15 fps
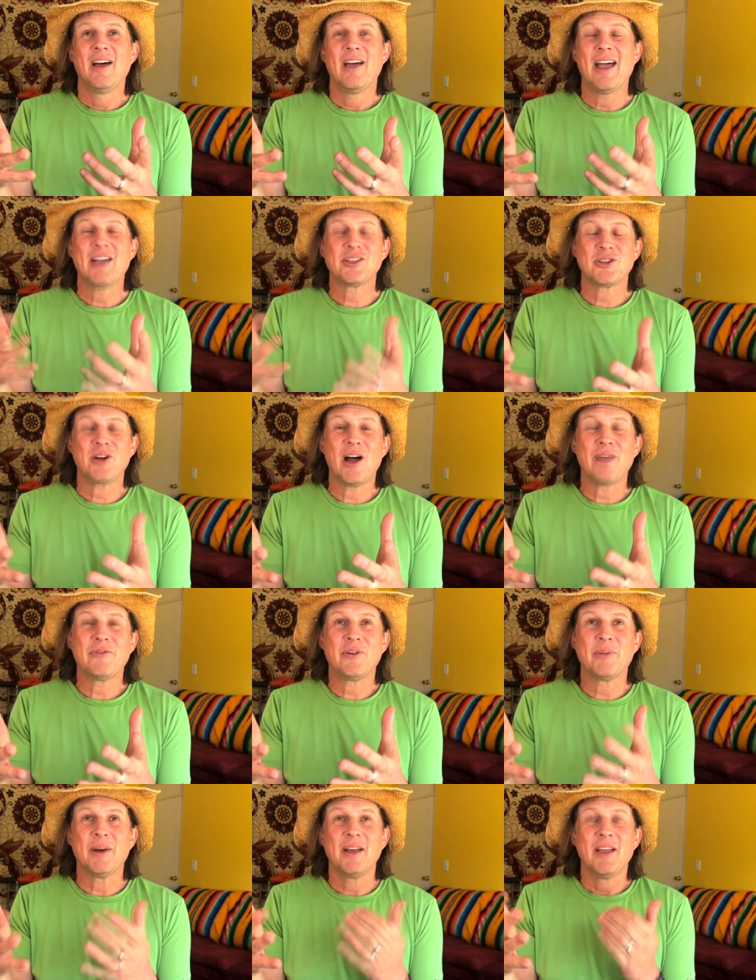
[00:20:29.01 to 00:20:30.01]
has to
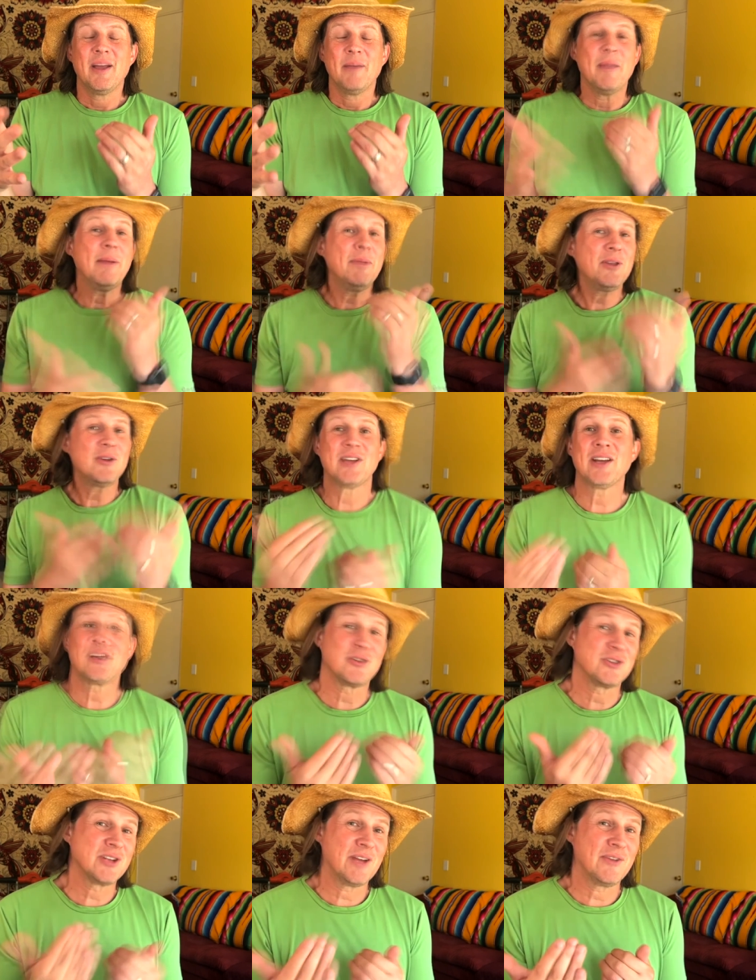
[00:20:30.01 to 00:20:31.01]
offer, but maybe there's
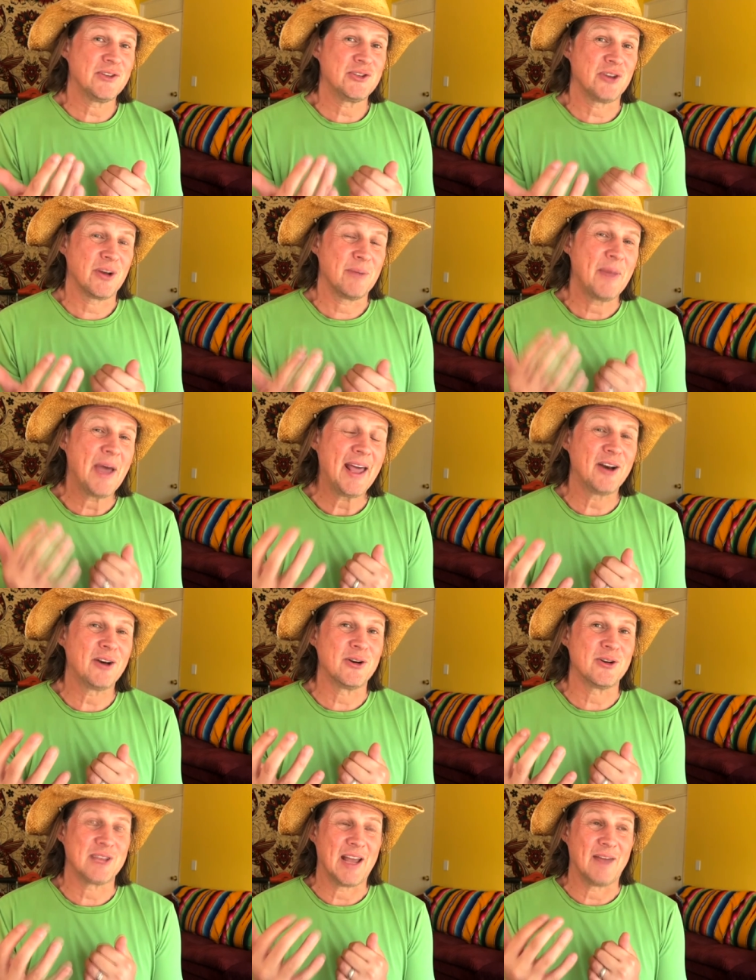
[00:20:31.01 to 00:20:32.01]
extra stuff that your
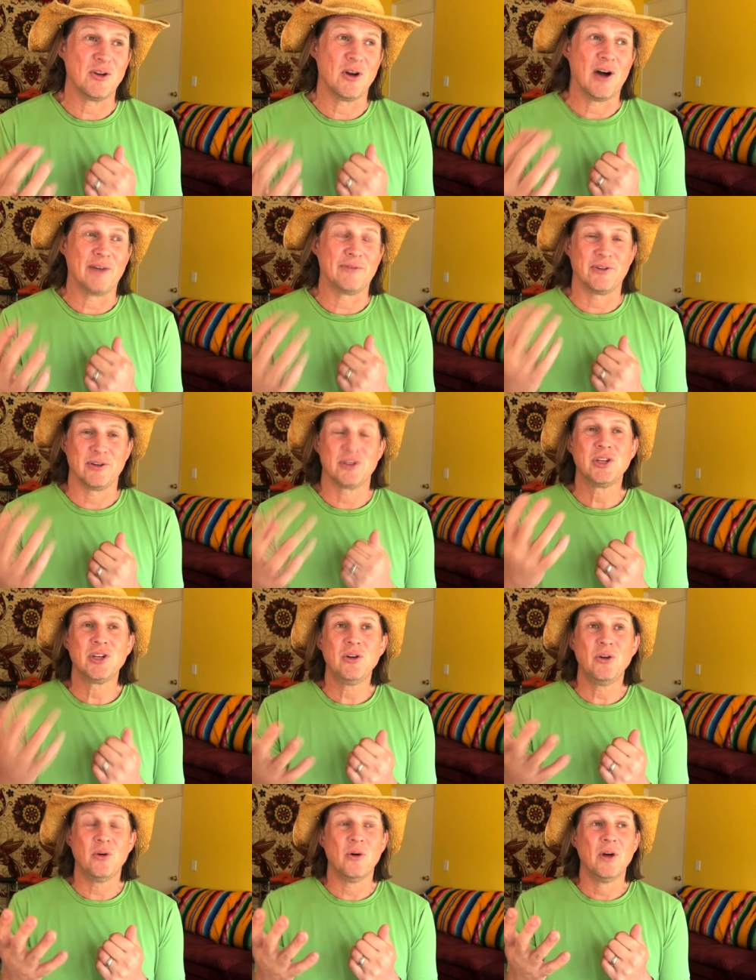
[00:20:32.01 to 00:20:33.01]
competitors have to offer
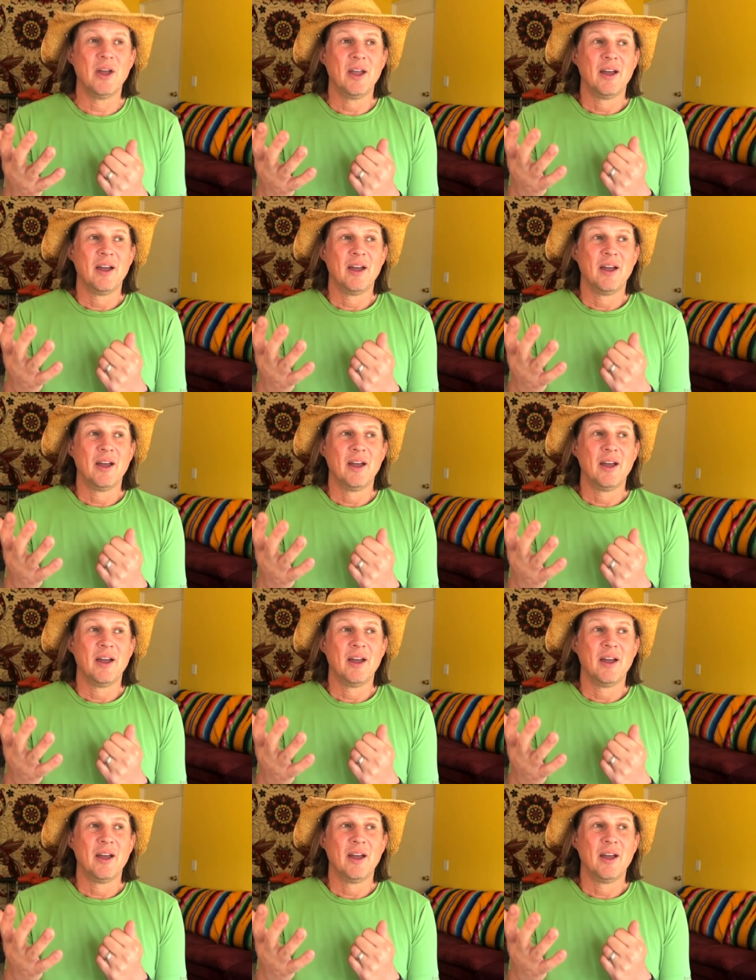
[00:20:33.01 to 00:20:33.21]
too.